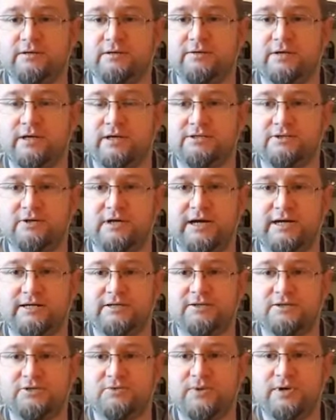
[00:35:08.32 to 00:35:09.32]
actual
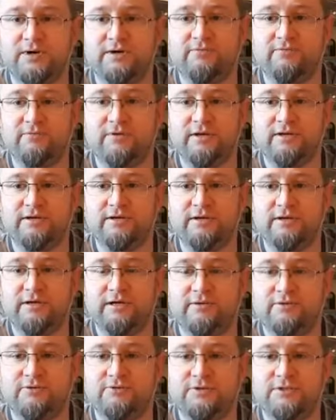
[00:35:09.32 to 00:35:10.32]
hatch as well for the
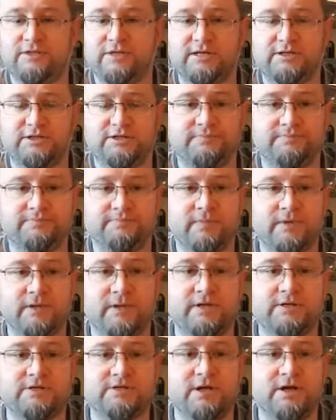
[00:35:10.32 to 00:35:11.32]
entrance hatch.
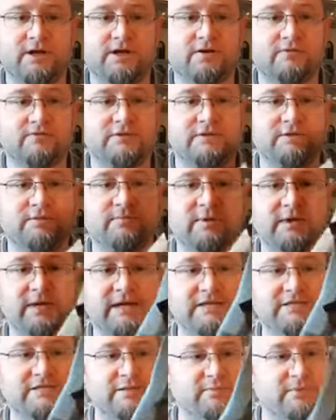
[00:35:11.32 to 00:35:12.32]
So obviously my
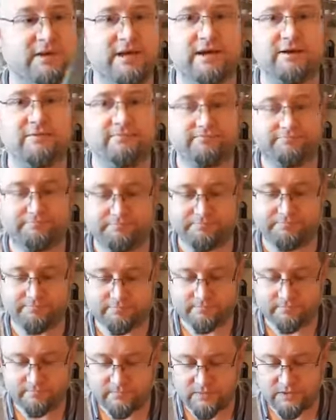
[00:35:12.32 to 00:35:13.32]
next step now
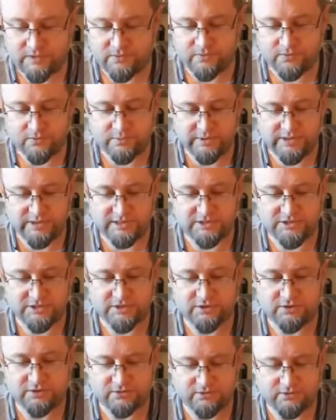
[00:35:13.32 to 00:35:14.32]
will be
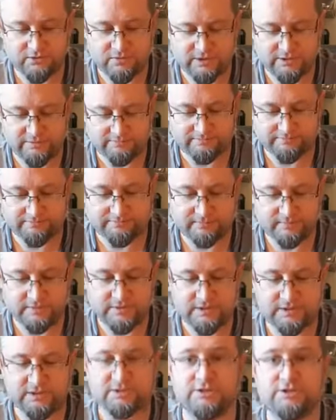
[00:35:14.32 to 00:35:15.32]
to
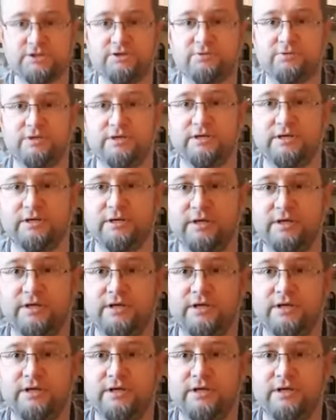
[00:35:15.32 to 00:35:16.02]
do the